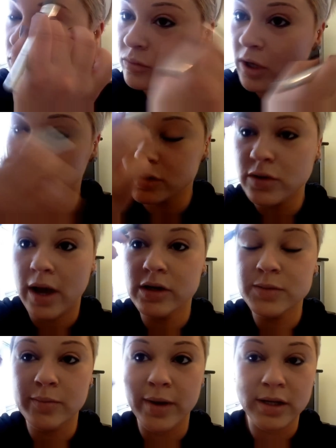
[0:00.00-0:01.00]
Okay, so I always
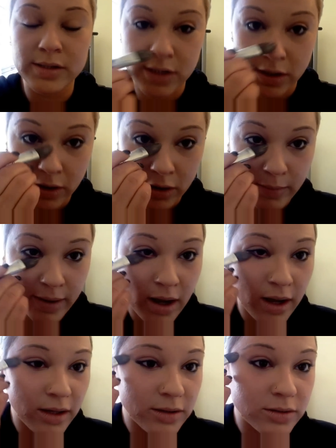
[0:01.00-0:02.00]
put my concealer under my
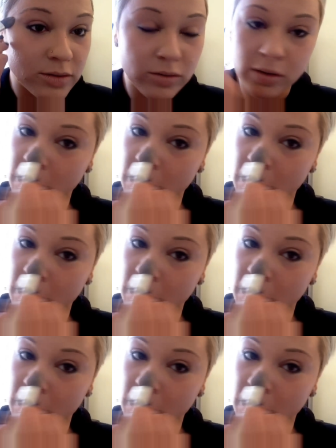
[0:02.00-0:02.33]
eyes,